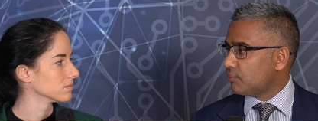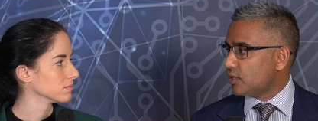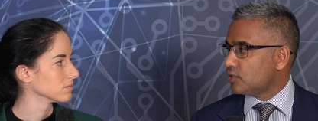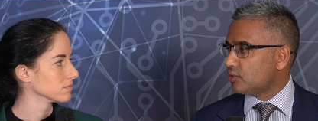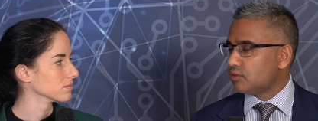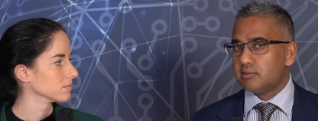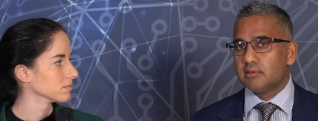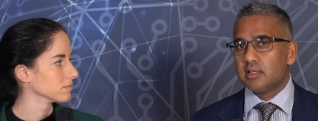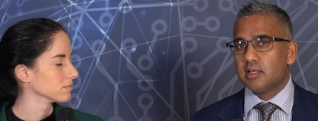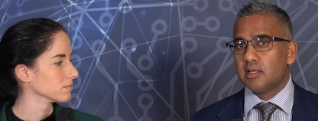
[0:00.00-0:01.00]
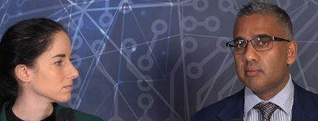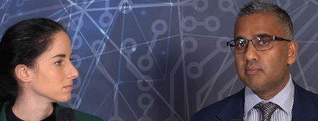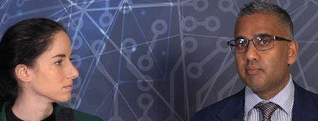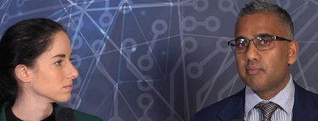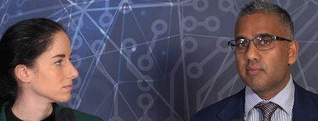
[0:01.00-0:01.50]
Speaker 1: patient.
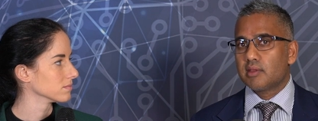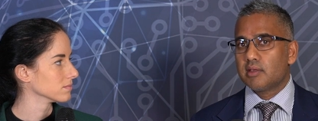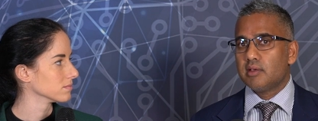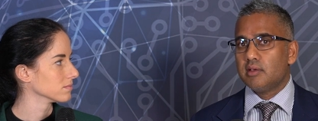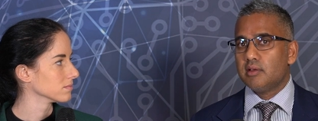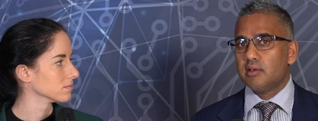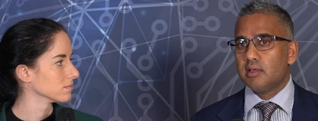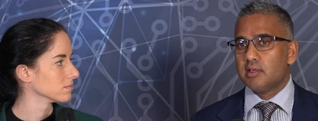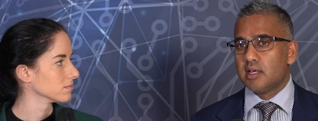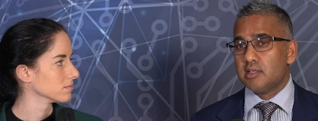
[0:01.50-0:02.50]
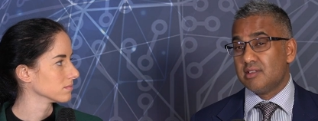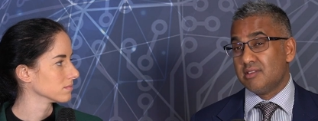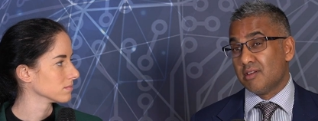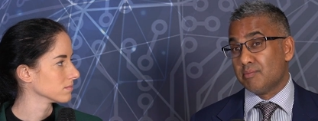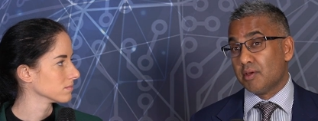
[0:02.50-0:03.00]
Um, you, uh,
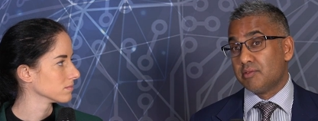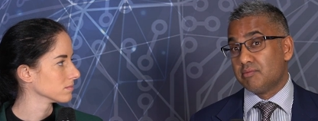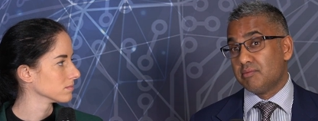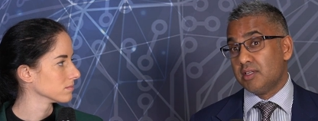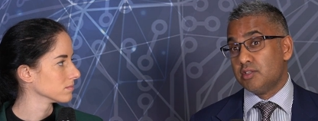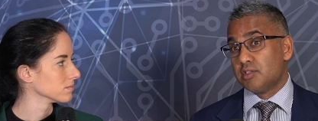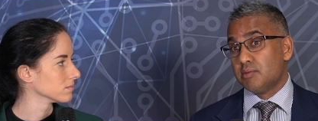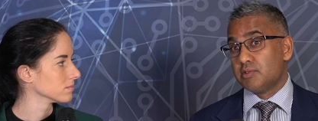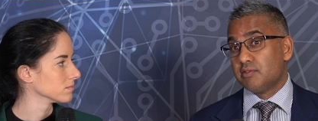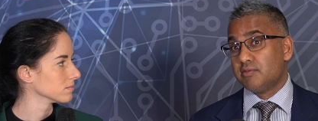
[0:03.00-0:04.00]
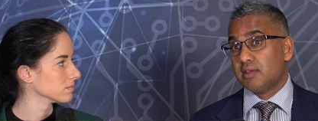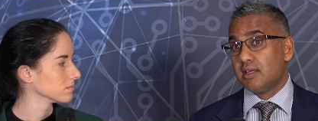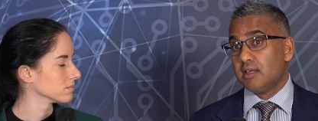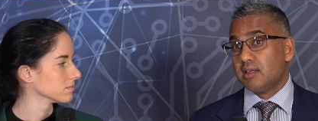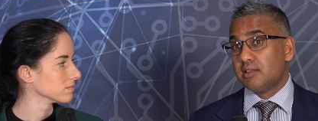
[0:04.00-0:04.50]
you know both in terms of
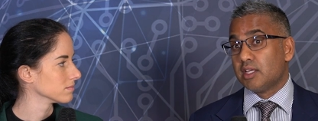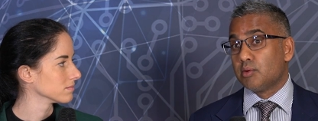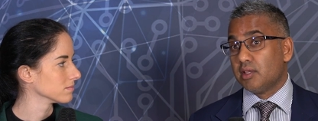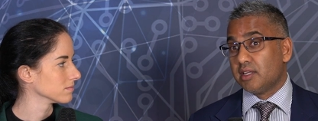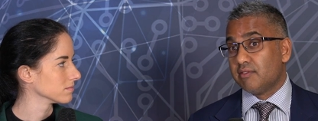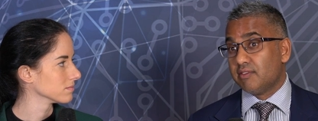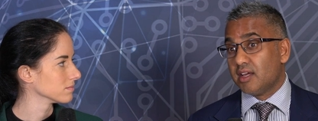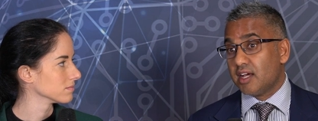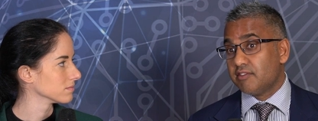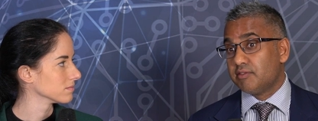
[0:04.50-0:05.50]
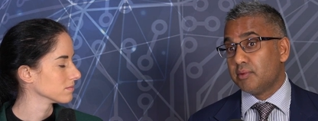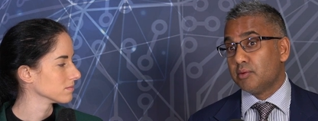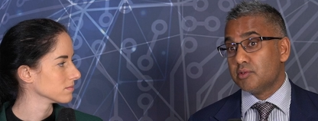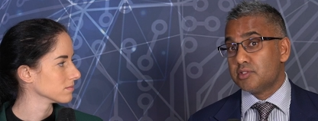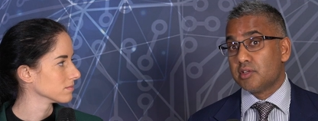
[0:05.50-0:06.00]
their quality of life,
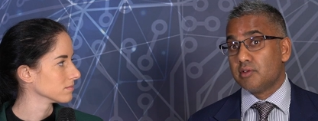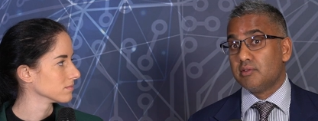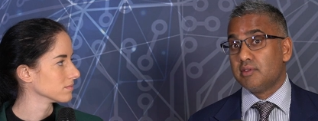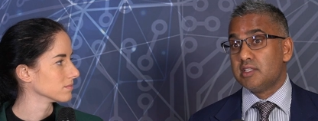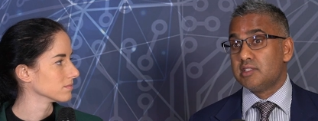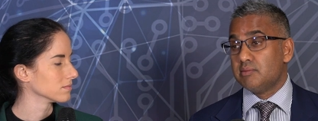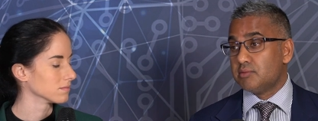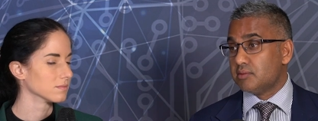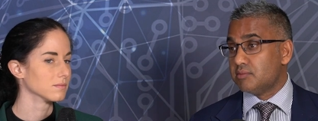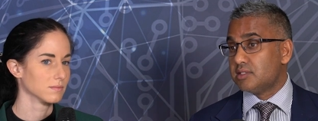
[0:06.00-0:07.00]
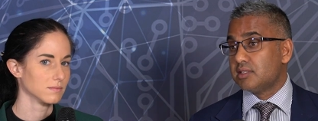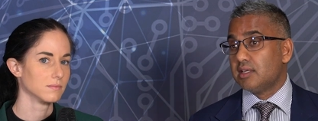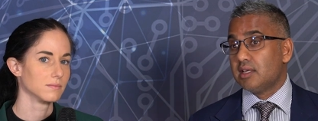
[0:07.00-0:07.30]
but also their symptoms,